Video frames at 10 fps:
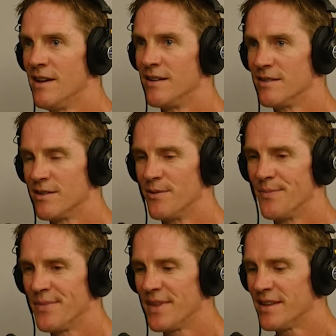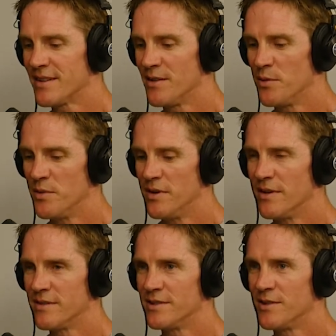And so that's kind of what we do.
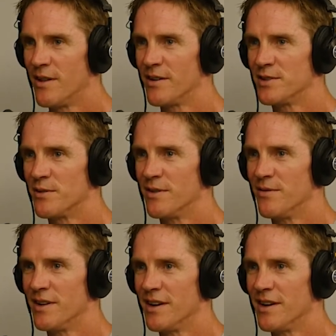That's the long and short of it, I